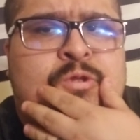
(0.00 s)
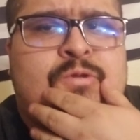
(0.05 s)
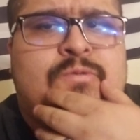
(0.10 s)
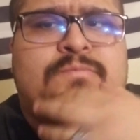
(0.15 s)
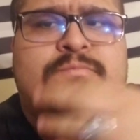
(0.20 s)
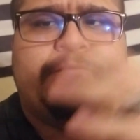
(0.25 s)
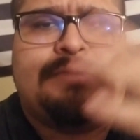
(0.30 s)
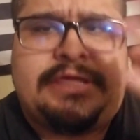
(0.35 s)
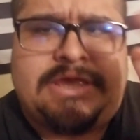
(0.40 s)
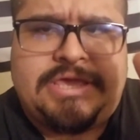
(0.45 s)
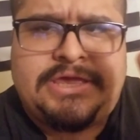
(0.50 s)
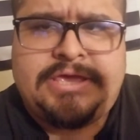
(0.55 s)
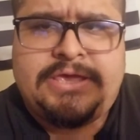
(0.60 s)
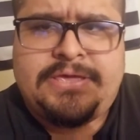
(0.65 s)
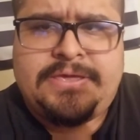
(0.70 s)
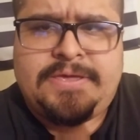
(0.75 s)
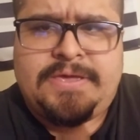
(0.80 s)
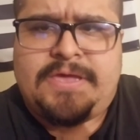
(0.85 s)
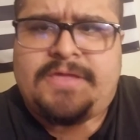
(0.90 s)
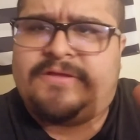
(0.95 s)

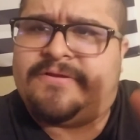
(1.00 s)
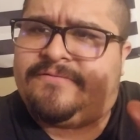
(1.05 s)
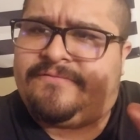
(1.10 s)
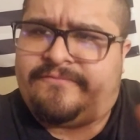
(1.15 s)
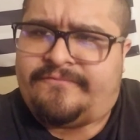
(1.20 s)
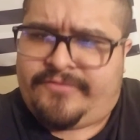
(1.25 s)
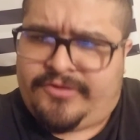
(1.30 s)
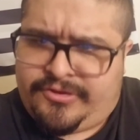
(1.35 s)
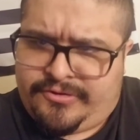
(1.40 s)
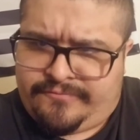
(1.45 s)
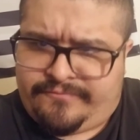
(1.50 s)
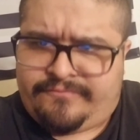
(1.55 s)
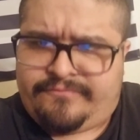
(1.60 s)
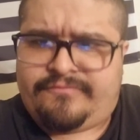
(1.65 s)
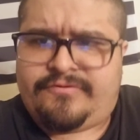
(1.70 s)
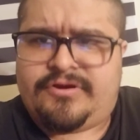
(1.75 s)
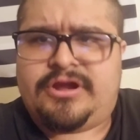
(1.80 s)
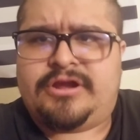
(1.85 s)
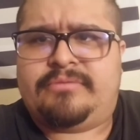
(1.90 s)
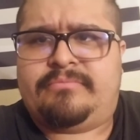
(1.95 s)
me and a good
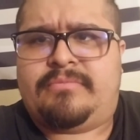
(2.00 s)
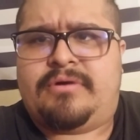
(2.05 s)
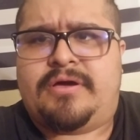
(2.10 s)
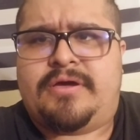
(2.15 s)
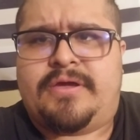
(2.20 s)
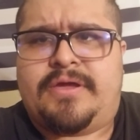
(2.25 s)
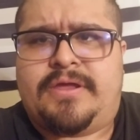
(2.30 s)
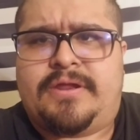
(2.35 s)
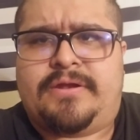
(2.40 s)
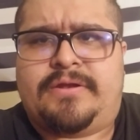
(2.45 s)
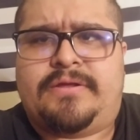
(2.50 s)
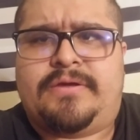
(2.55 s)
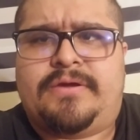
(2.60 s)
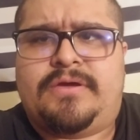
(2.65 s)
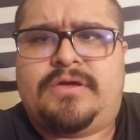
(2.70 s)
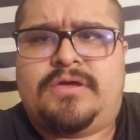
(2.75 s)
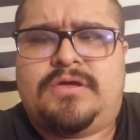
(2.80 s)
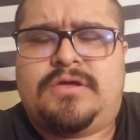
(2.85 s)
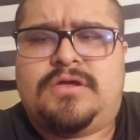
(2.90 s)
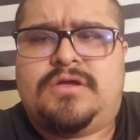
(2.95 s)
friend of mine
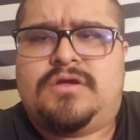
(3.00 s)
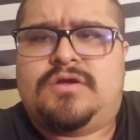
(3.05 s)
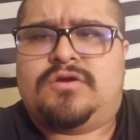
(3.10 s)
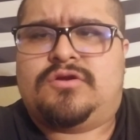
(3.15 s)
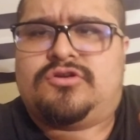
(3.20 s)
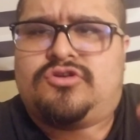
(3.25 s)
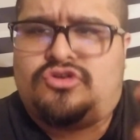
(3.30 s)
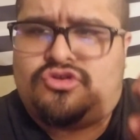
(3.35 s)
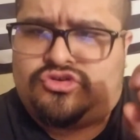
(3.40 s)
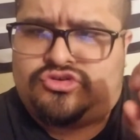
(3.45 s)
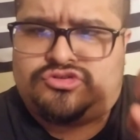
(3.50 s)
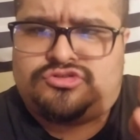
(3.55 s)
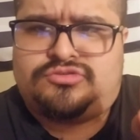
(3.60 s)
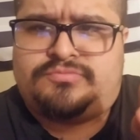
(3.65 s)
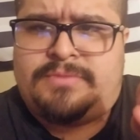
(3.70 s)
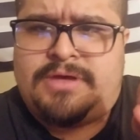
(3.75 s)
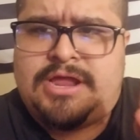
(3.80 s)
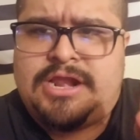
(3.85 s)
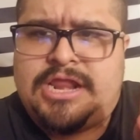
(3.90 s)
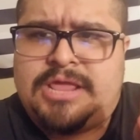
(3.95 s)
goes
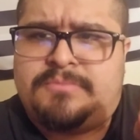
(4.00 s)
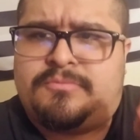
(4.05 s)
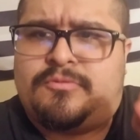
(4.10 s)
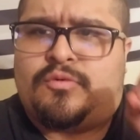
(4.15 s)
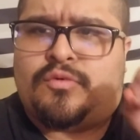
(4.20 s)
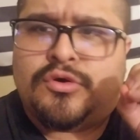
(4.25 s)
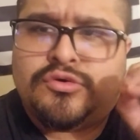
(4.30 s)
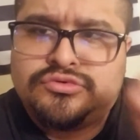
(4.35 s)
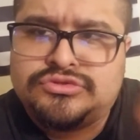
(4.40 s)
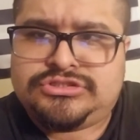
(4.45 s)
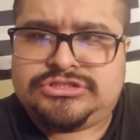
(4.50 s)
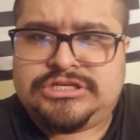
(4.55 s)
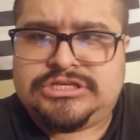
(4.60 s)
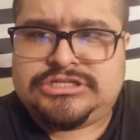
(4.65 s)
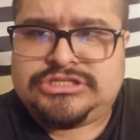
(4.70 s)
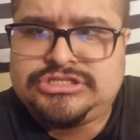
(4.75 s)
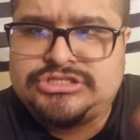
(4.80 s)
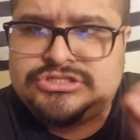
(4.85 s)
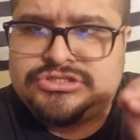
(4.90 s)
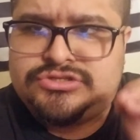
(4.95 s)
by the name of Roasted
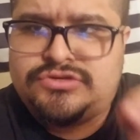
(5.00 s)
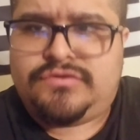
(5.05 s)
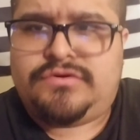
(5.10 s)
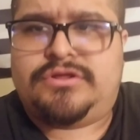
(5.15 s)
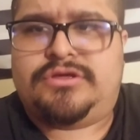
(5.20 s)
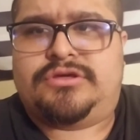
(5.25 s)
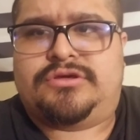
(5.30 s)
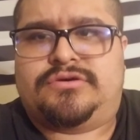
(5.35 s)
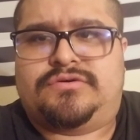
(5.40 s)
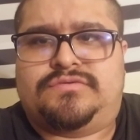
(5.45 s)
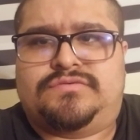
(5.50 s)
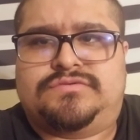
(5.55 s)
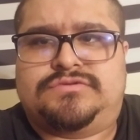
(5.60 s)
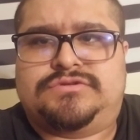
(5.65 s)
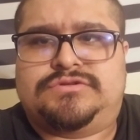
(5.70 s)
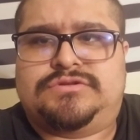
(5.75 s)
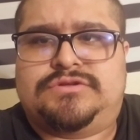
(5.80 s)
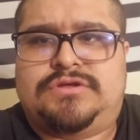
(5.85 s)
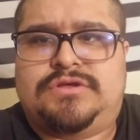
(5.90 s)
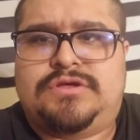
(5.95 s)

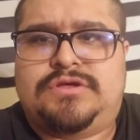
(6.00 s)
Studios